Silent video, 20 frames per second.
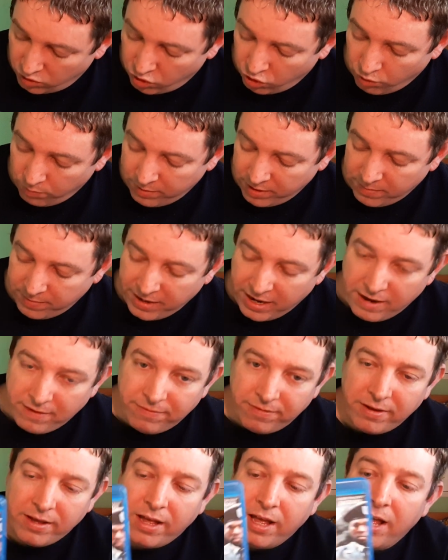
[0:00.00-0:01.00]
Home of the Brave.
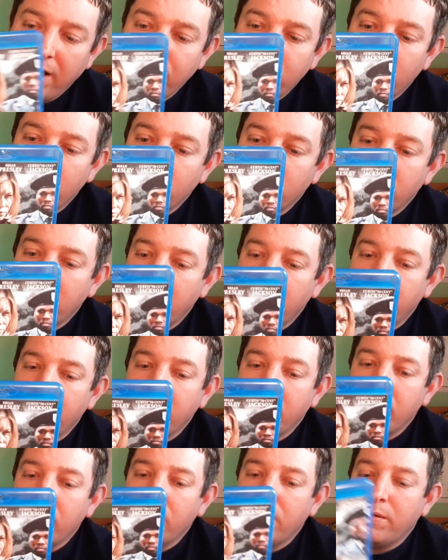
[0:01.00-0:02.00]
Have watched that one.
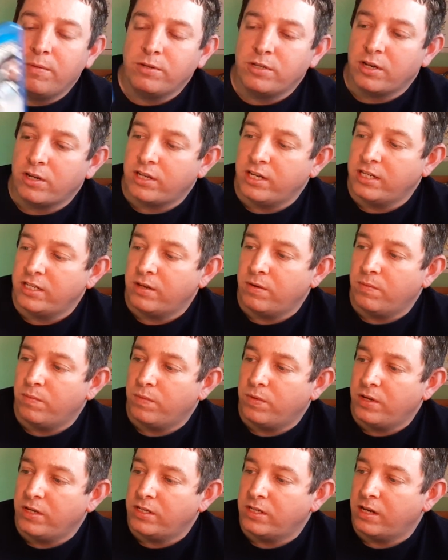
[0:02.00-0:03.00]
I thought it was a
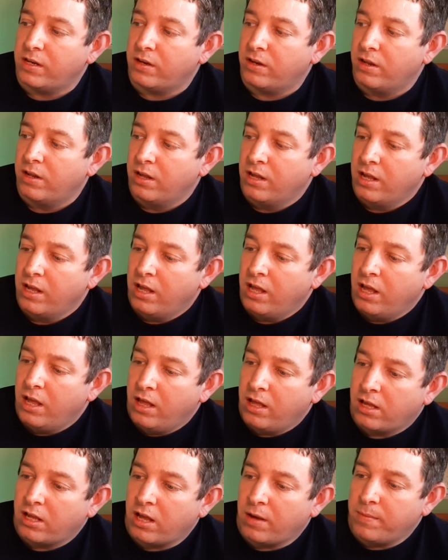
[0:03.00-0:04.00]
decent
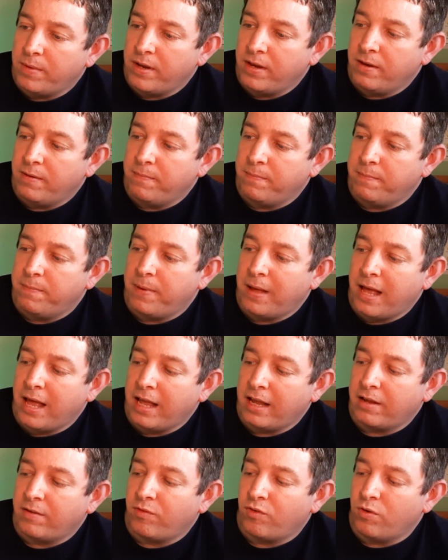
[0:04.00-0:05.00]
coming
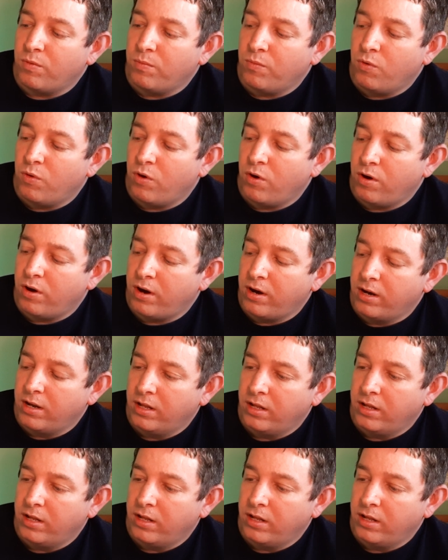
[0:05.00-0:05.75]
back from war